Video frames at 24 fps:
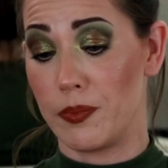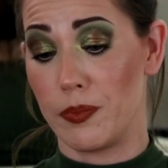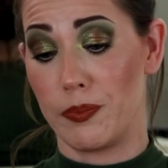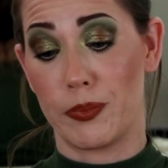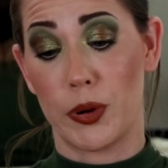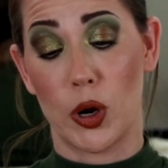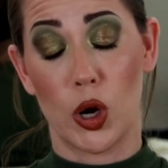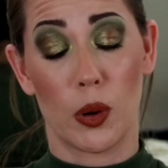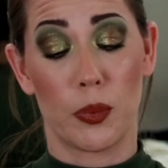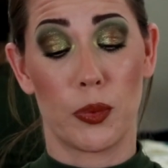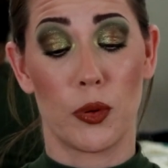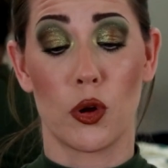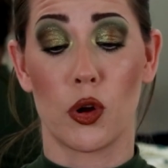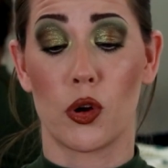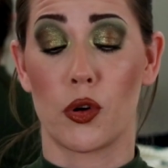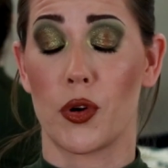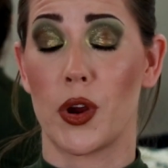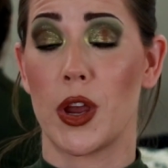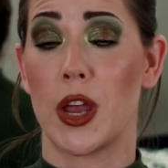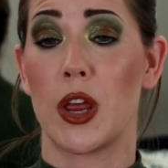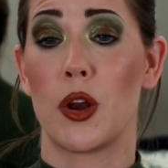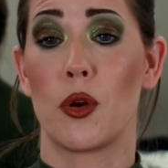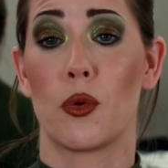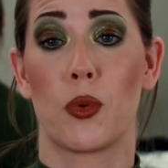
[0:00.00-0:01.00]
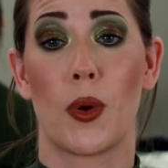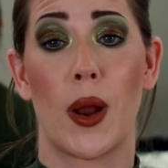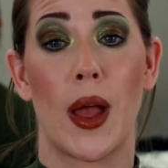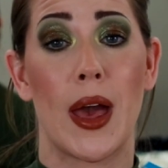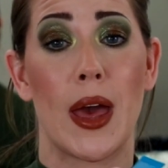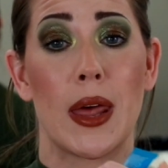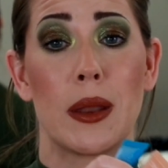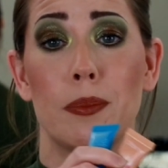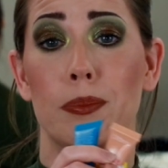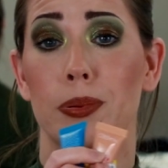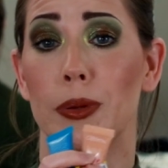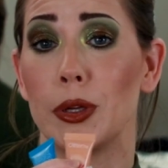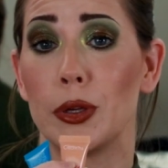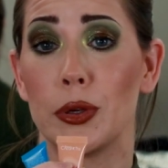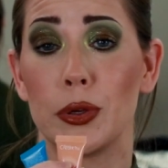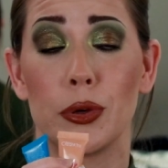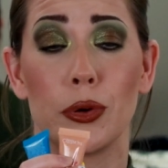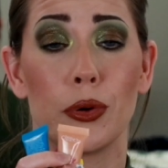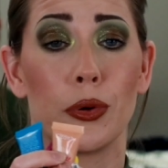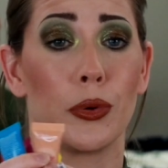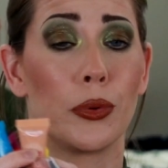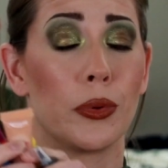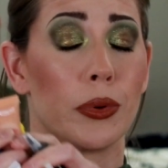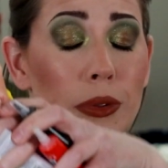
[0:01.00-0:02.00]
purple, green, red,
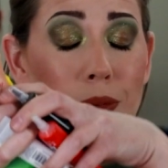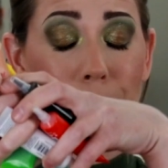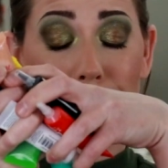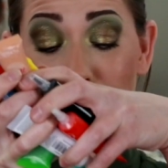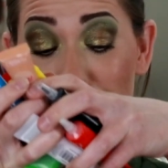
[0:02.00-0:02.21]
blue,